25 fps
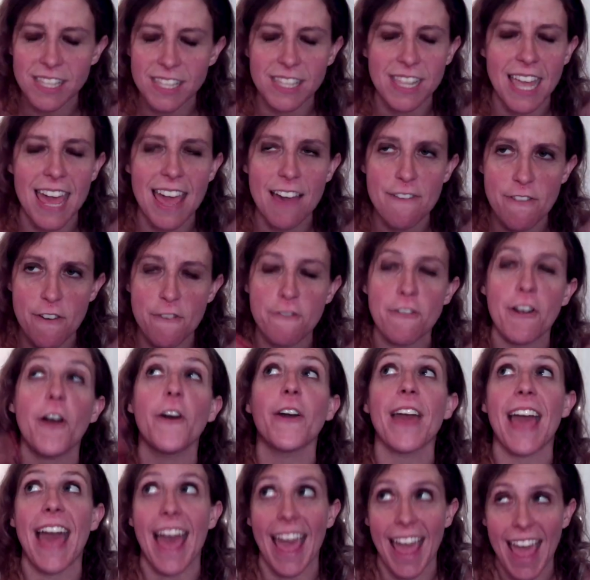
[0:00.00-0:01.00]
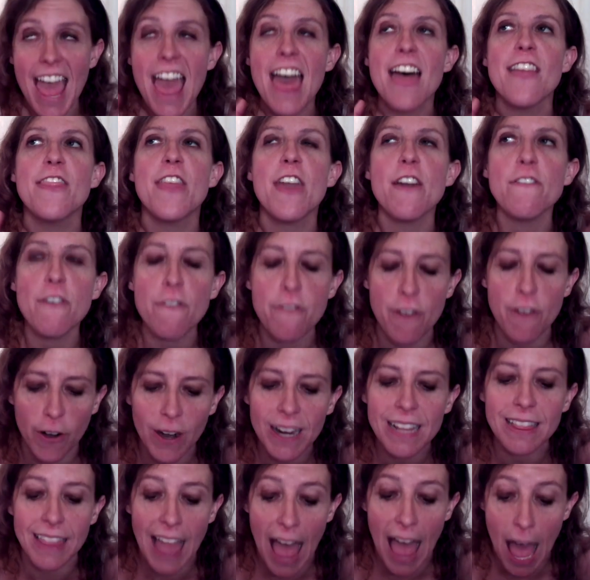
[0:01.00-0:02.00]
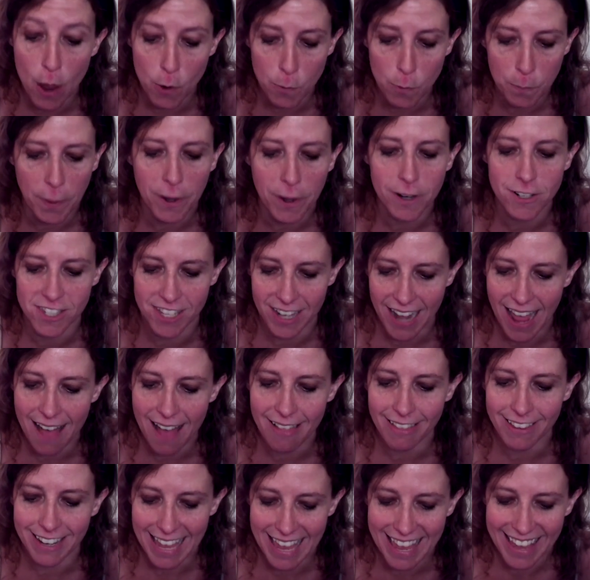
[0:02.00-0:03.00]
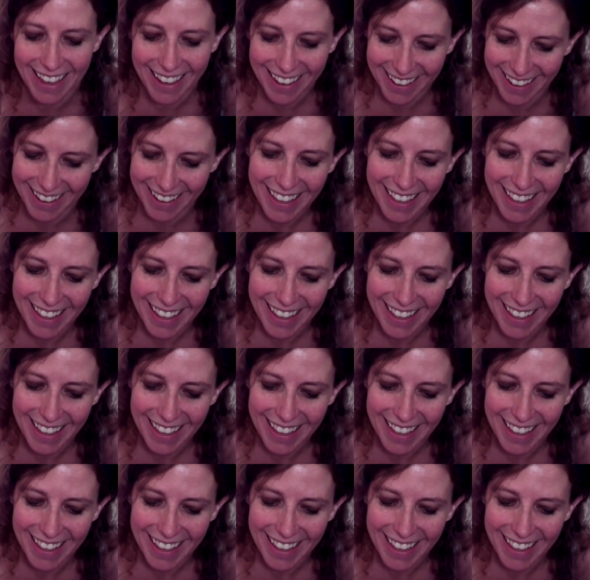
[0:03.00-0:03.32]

They have a very loud personality.